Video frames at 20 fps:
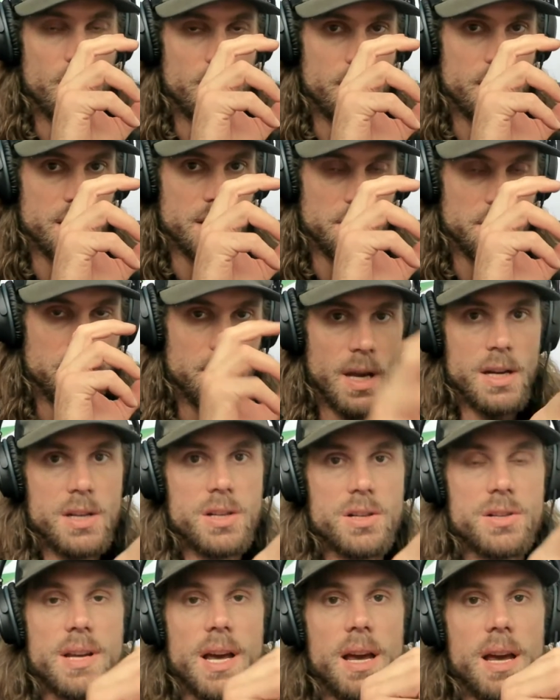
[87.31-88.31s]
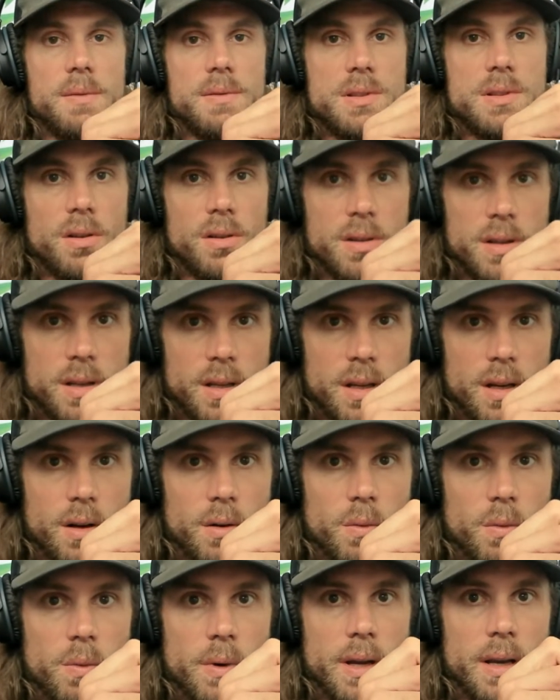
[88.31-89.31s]
the major times during the
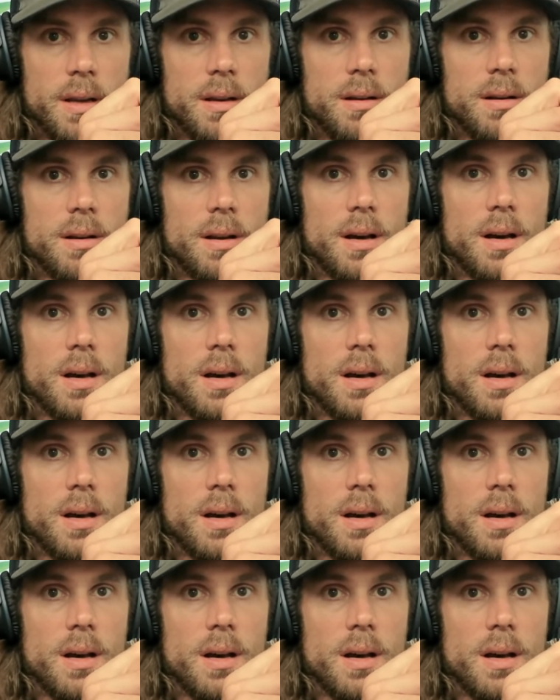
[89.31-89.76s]
year when